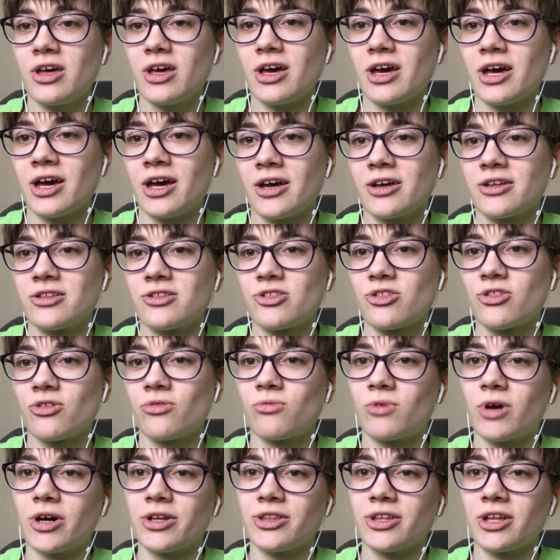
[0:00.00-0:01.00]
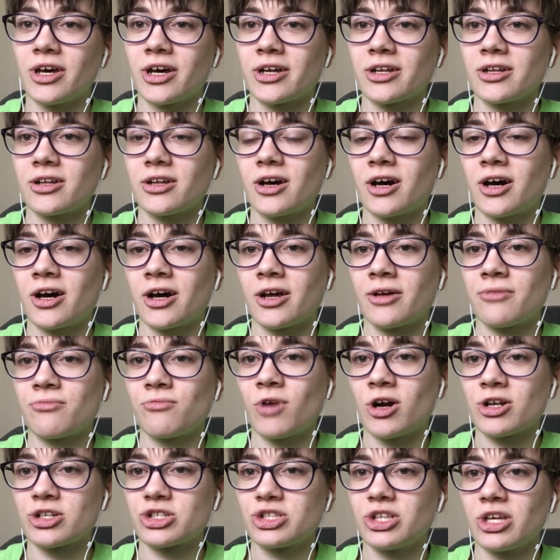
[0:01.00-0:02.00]
and the one that I
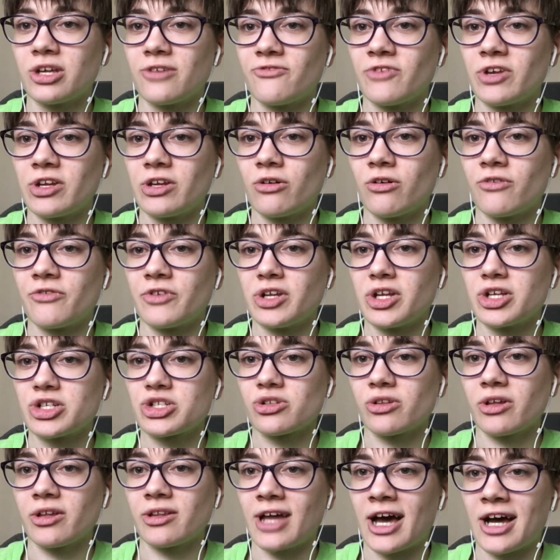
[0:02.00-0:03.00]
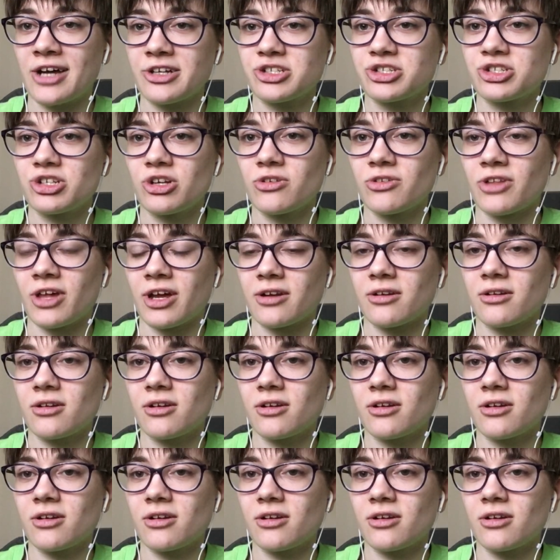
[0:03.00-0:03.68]
watched the video of initially last year that